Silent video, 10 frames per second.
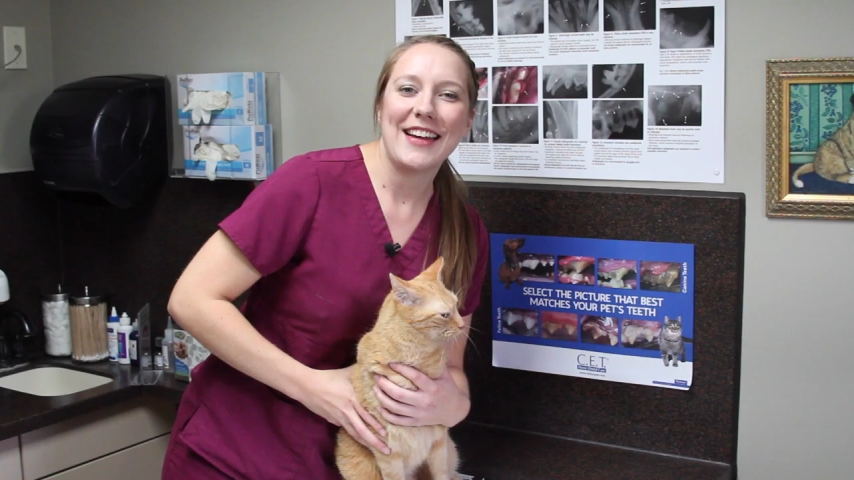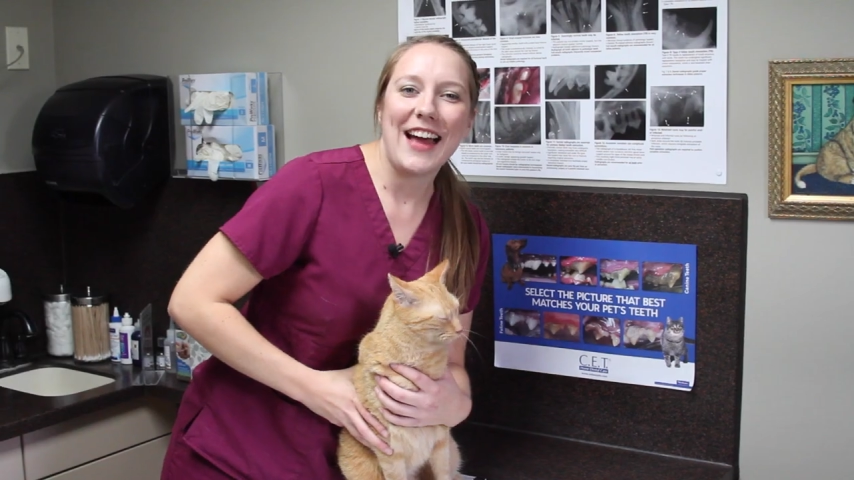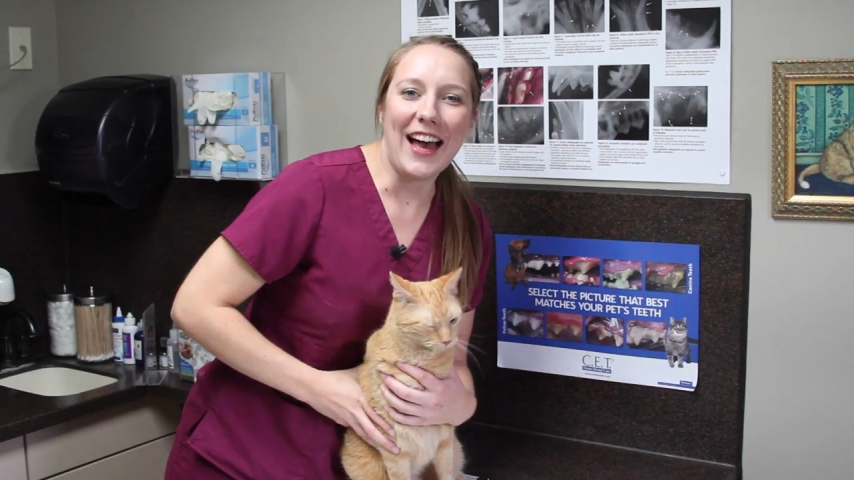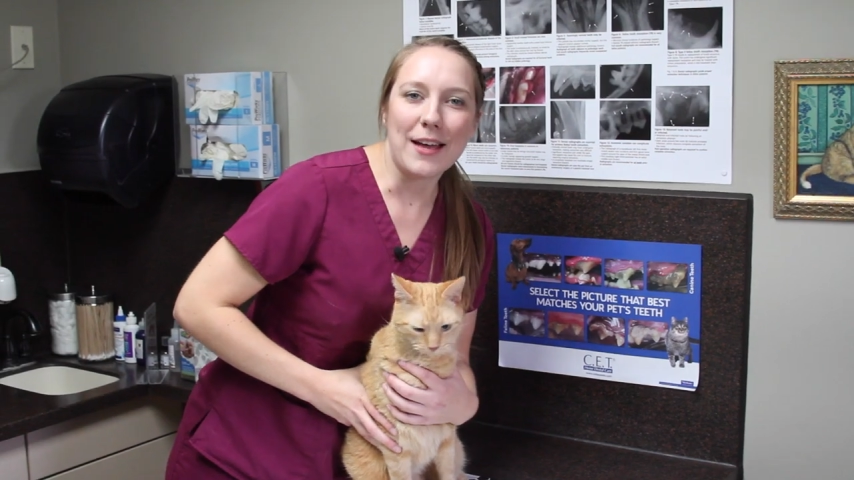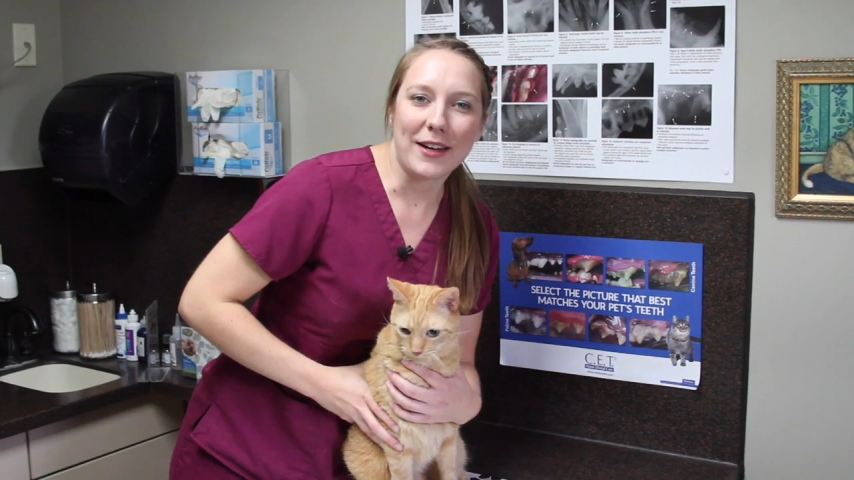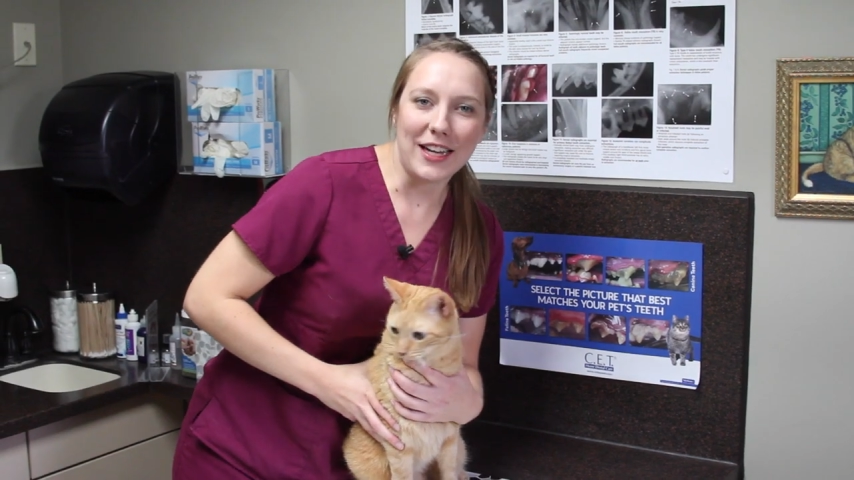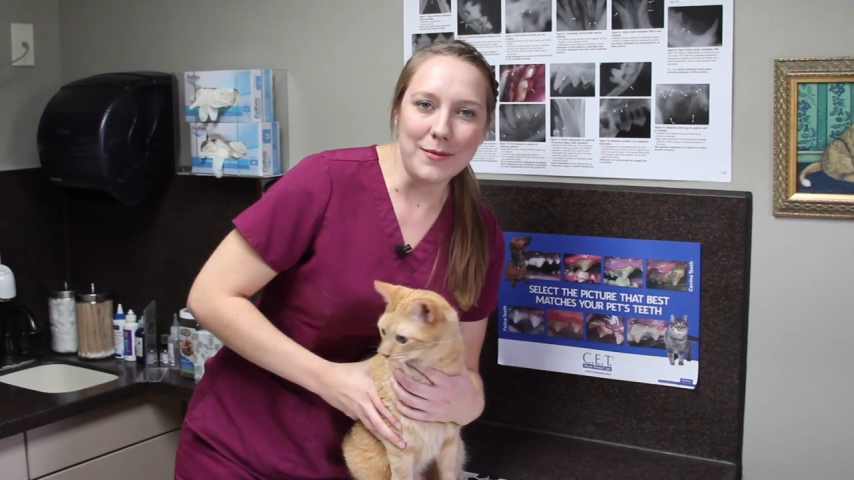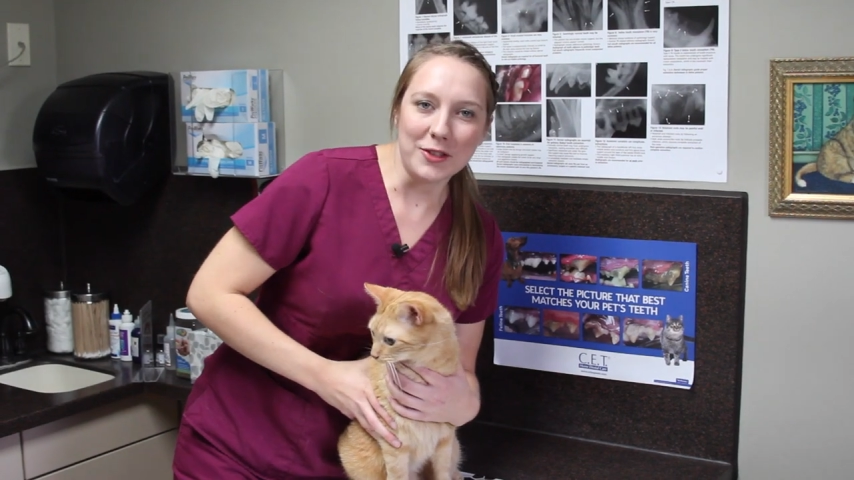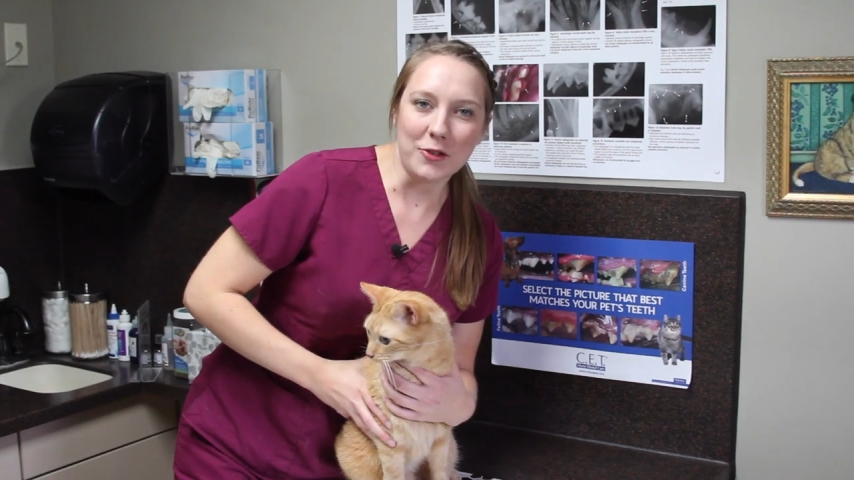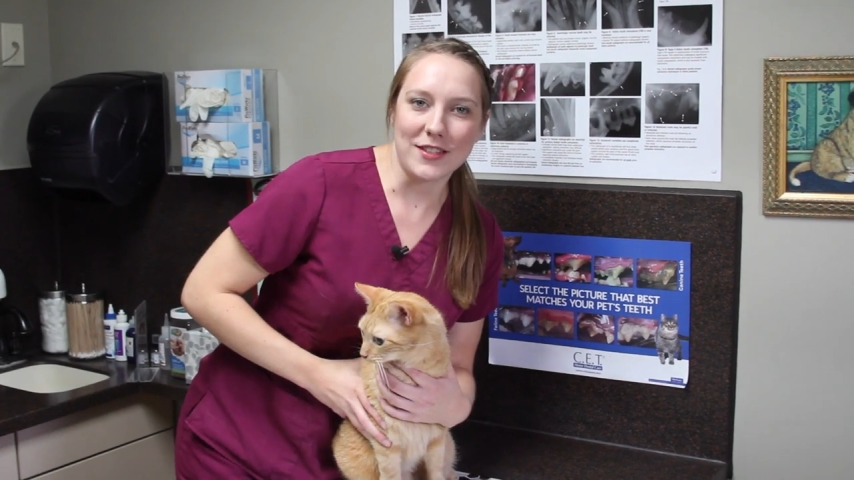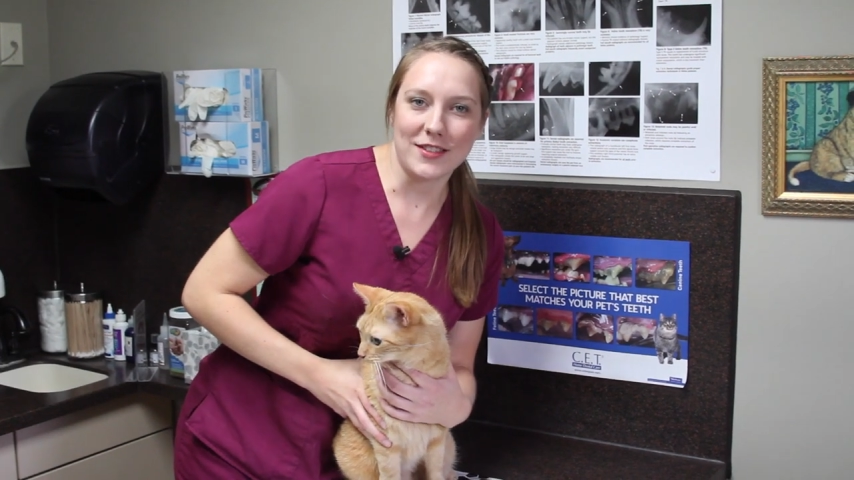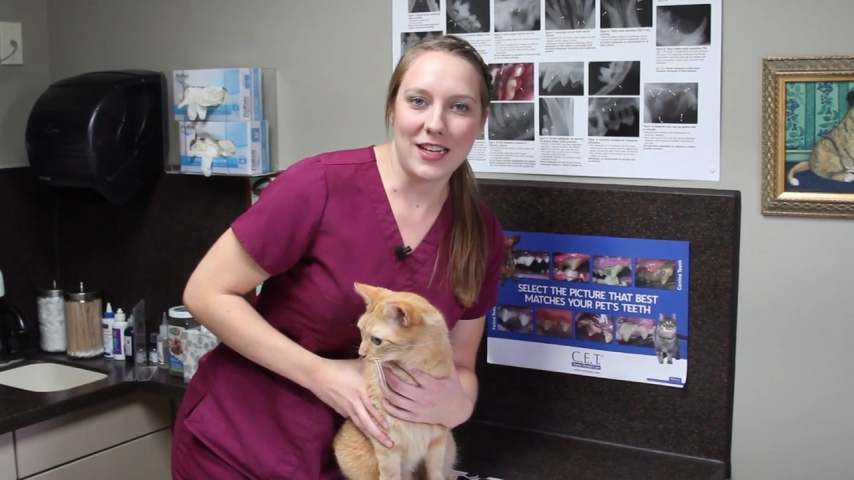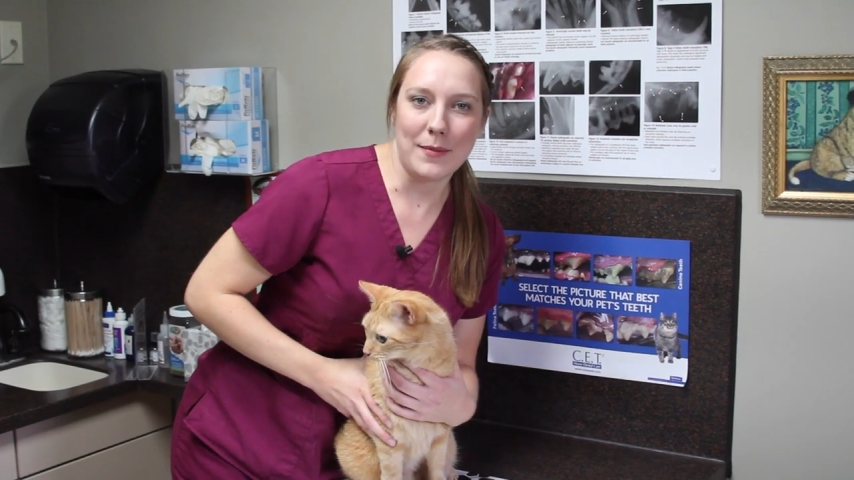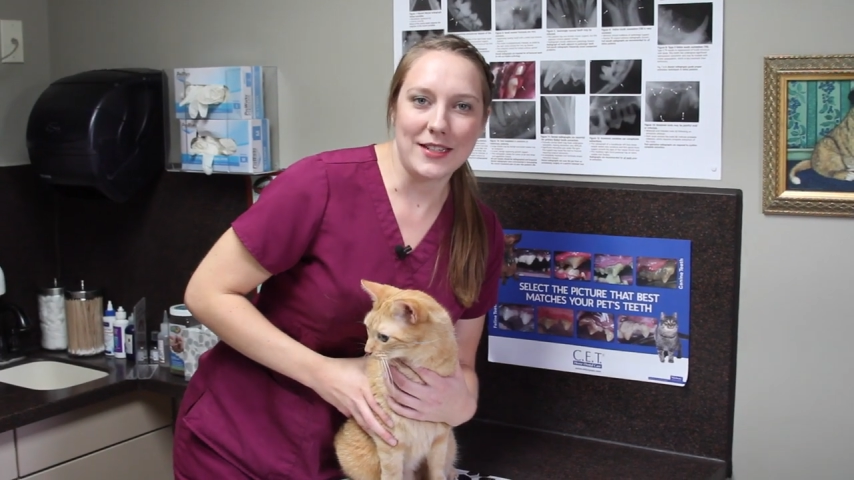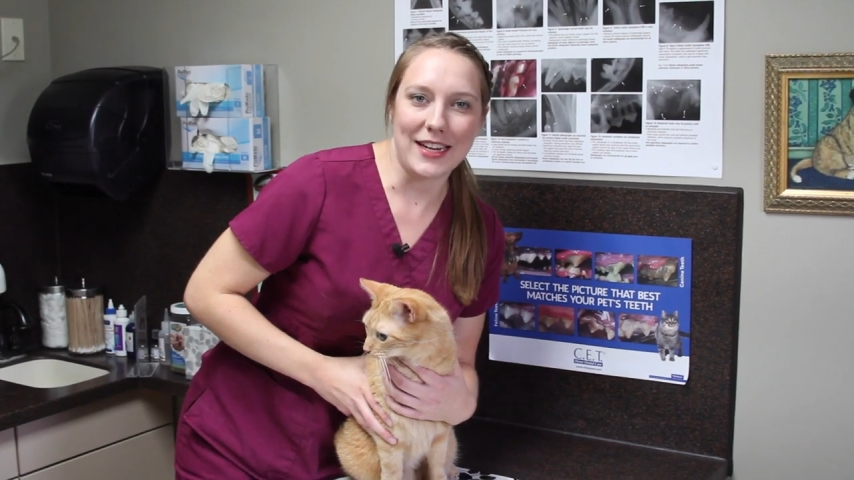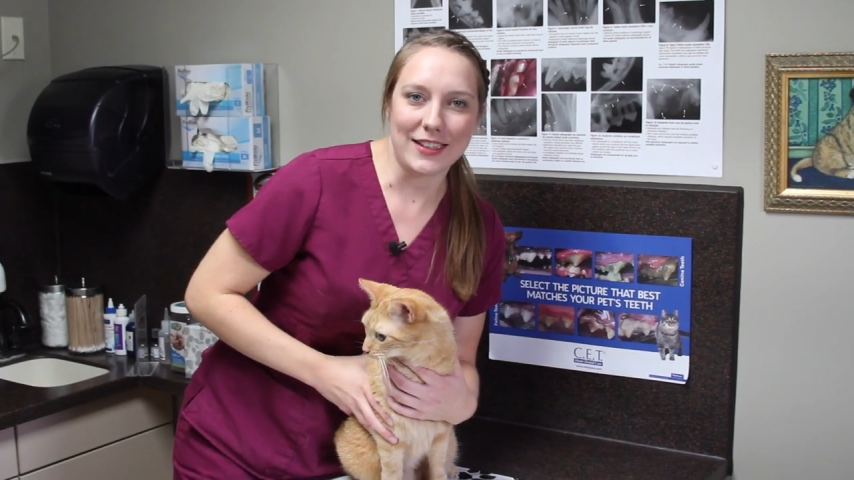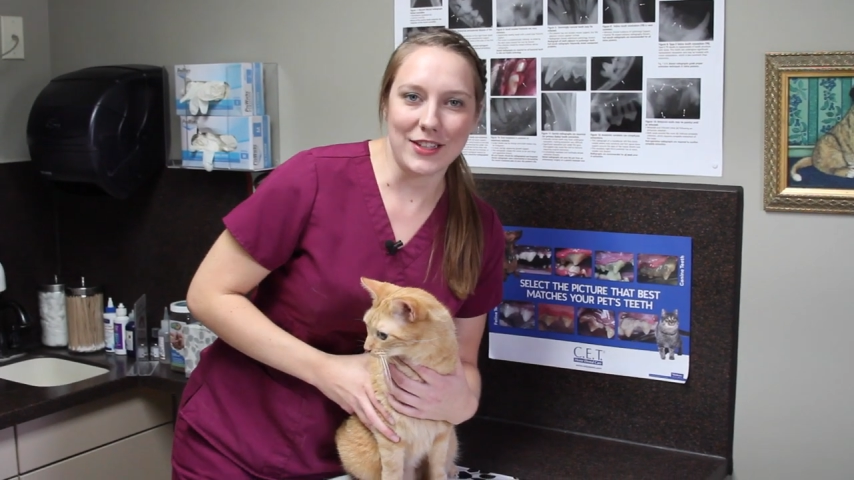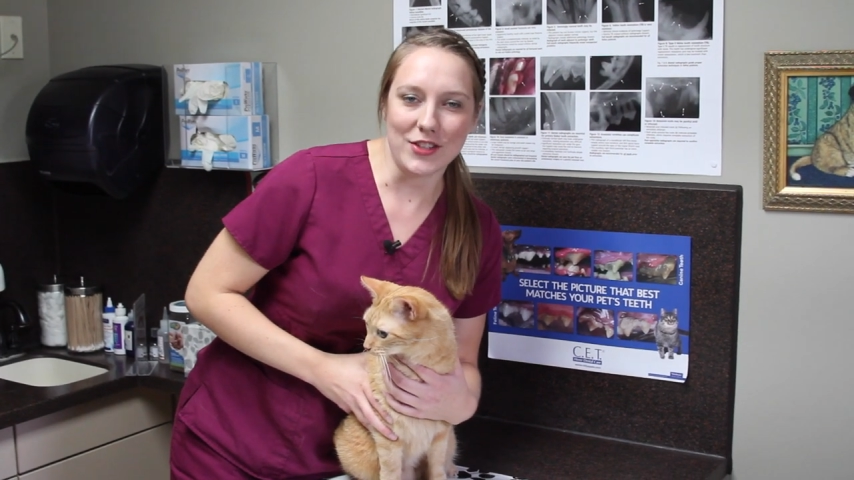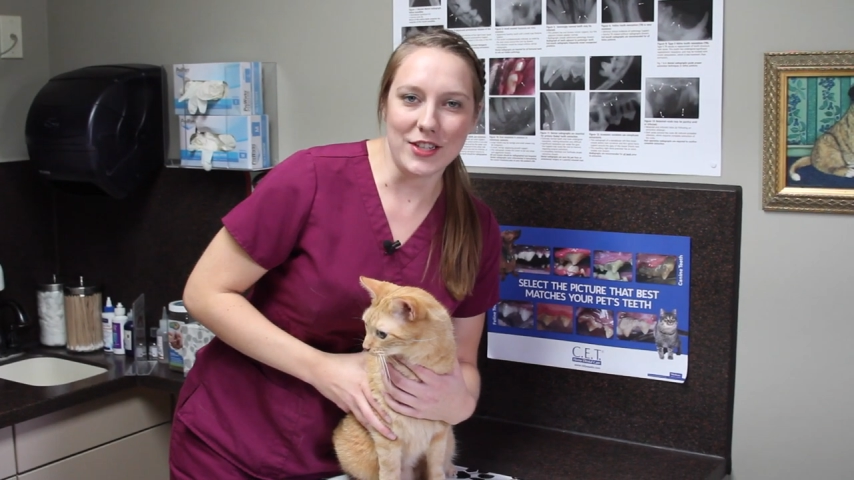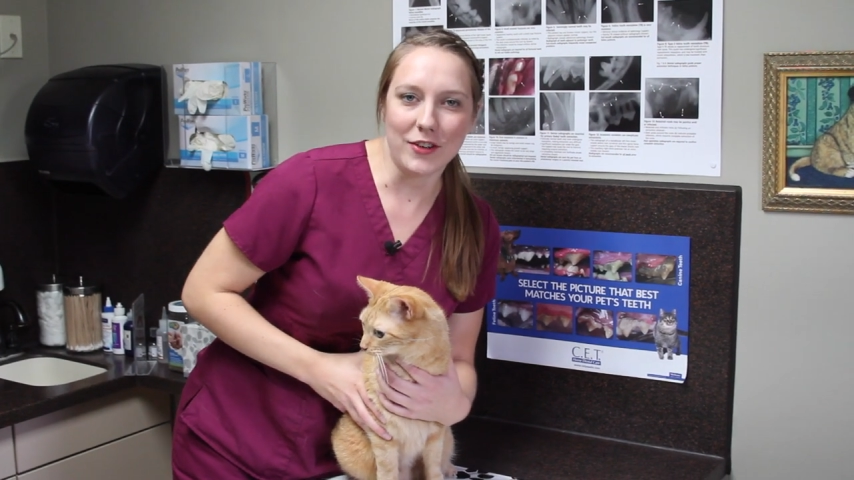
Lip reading: Hi, my name's Kristen. I'm a technician